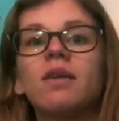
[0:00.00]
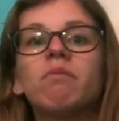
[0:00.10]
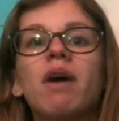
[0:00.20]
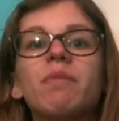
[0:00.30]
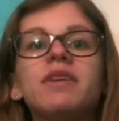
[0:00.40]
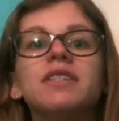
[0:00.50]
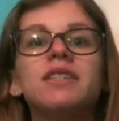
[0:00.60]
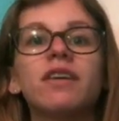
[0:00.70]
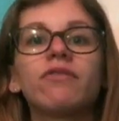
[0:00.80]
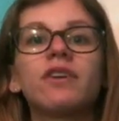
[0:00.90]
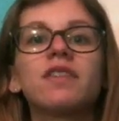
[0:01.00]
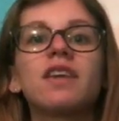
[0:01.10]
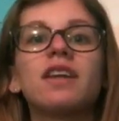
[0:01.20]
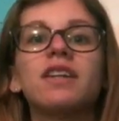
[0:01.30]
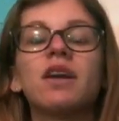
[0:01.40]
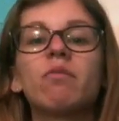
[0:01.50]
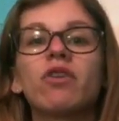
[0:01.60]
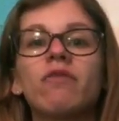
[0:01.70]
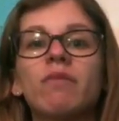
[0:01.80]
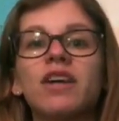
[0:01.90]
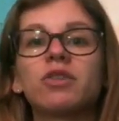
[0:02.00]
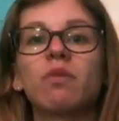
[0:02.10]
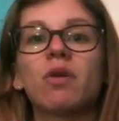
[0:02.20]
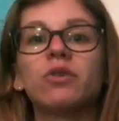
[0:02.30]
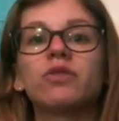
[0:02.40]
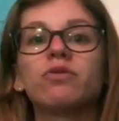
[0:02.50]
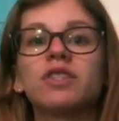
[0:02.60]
might be different than a number of magic marbles